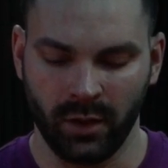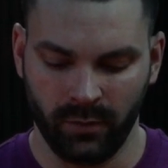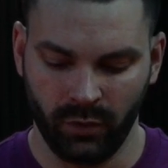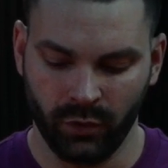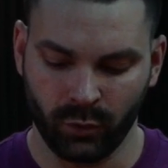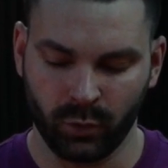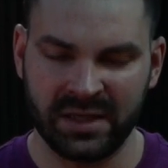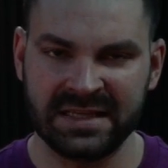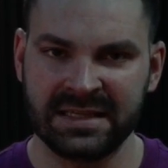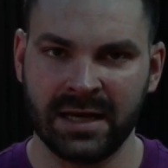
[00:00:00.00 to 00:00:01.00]
the
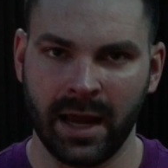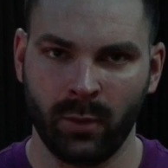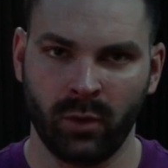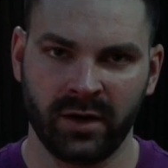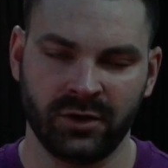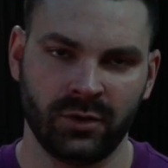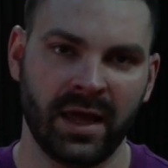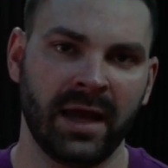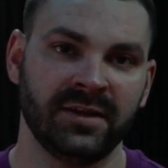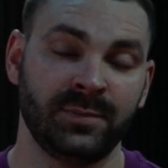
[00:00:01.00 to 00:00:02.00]
reason I want to do
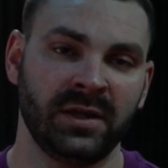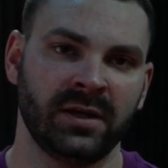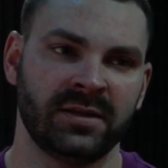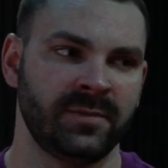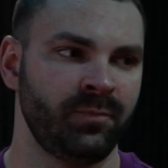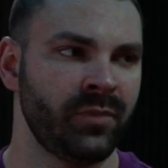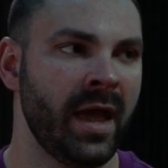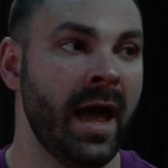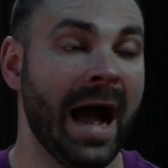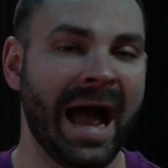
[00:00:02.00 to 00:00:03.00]
that is because
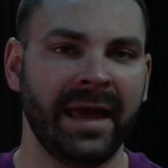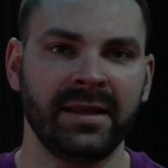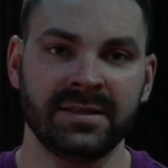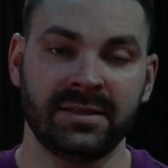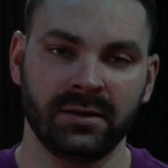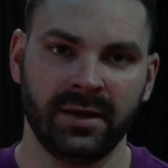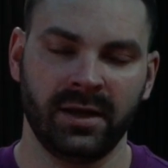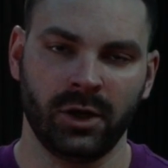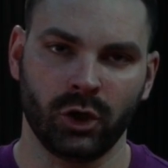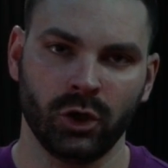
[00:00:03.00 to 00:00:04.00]
I can still get
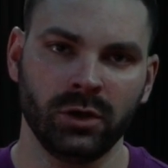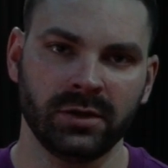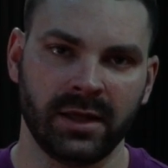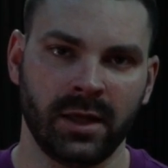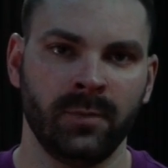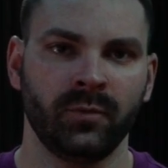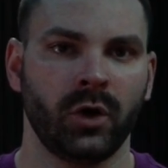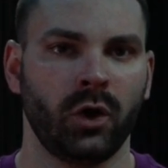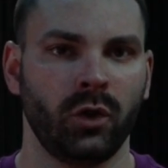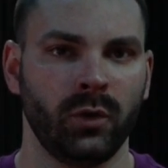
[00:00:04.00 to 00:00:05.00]
in early,
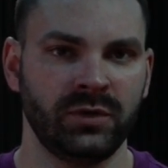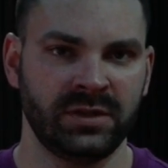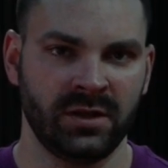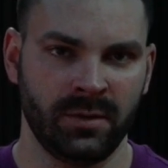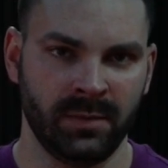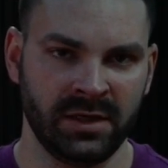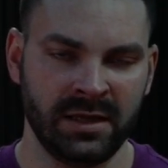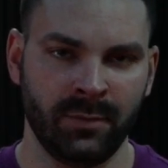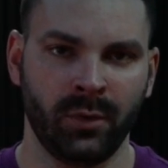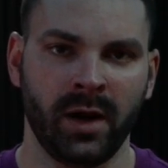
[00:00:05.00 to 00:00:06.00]
close to the
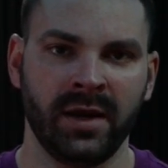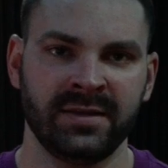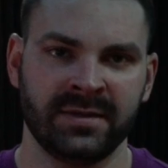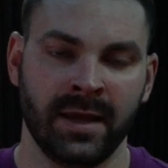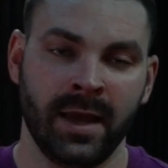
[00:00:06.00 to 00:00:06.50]
minting price,